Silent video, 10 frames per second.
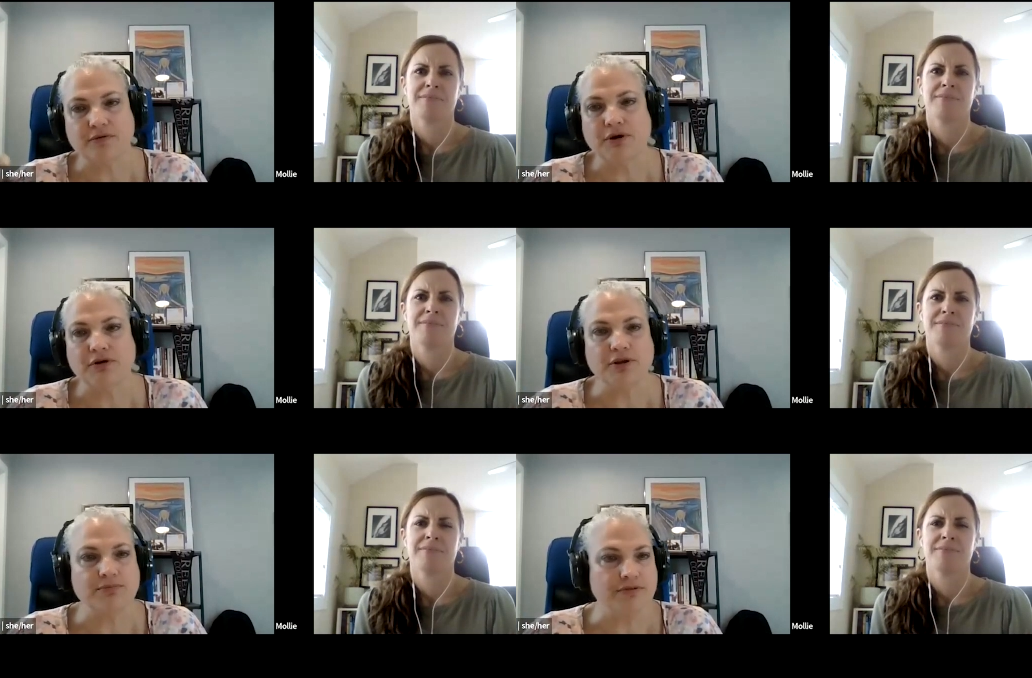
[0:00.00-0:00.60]

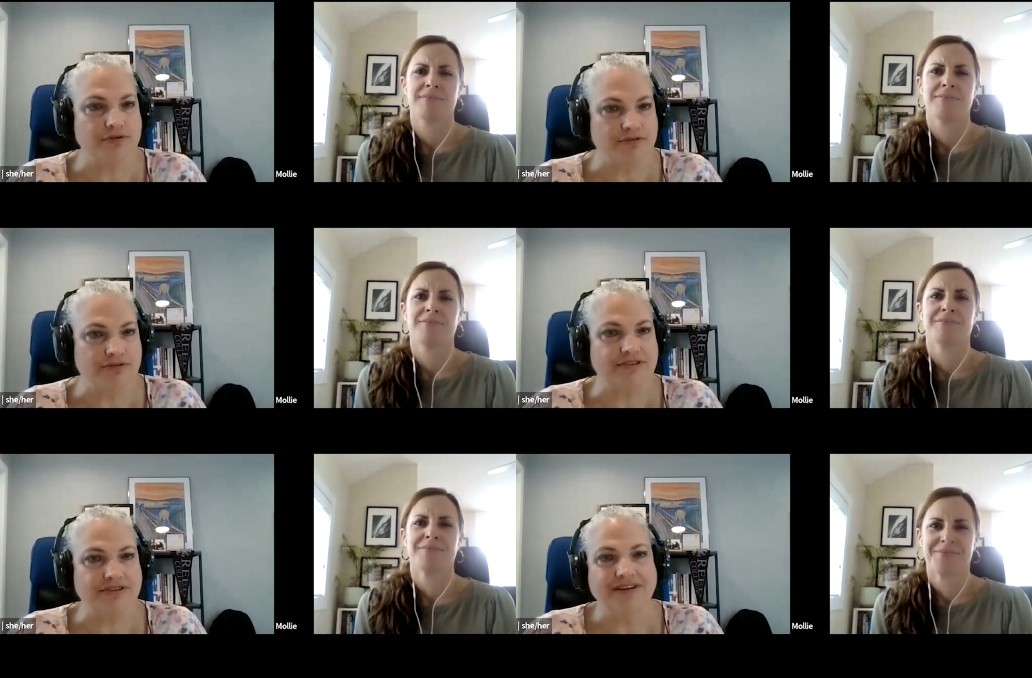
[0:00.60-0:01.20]
Speaker 1: quoting
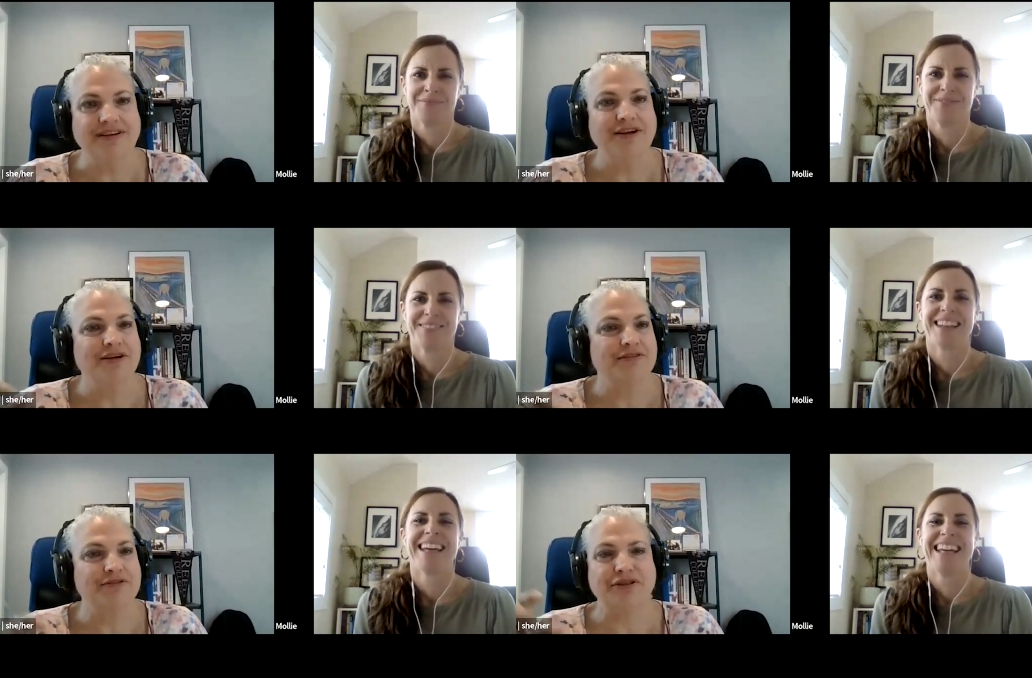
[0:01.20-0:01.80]
proust
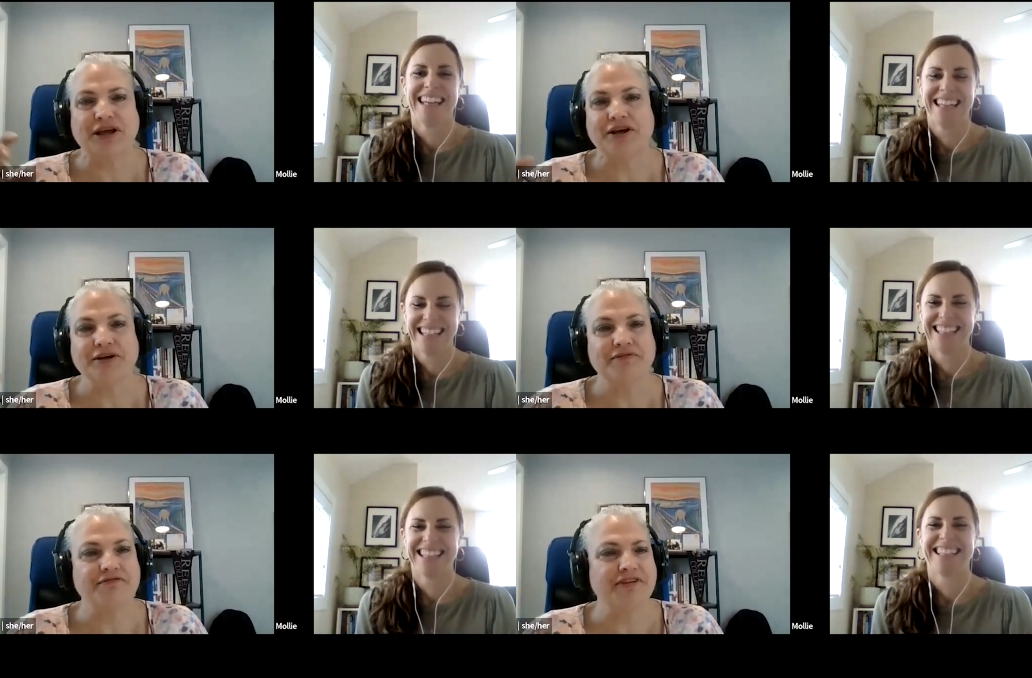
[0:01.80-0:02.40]
who's like a
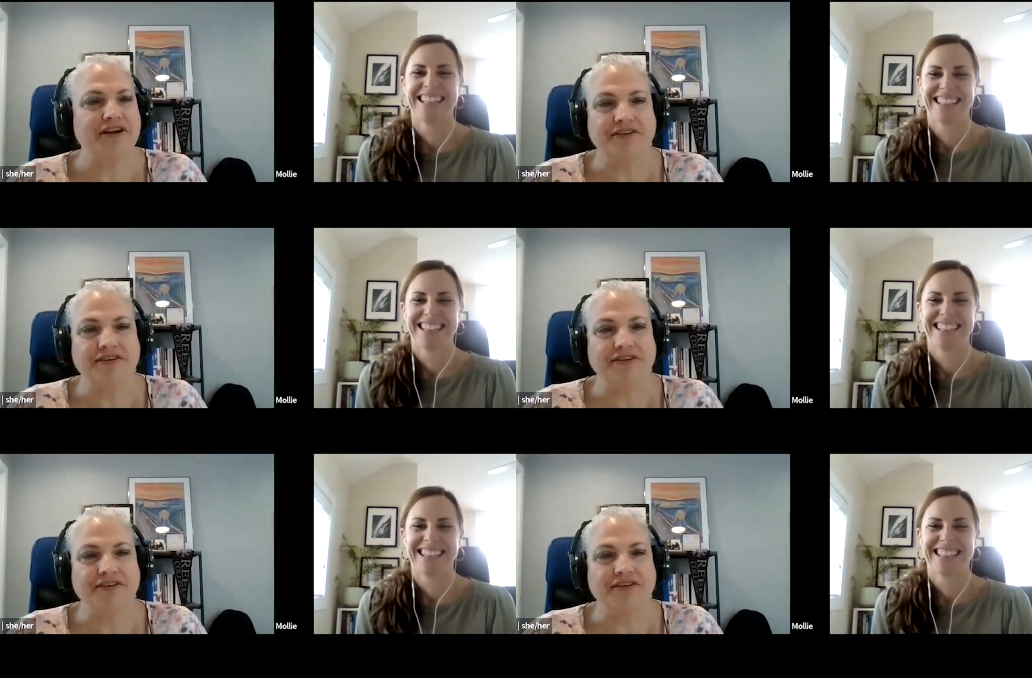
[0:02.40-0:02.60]
fair,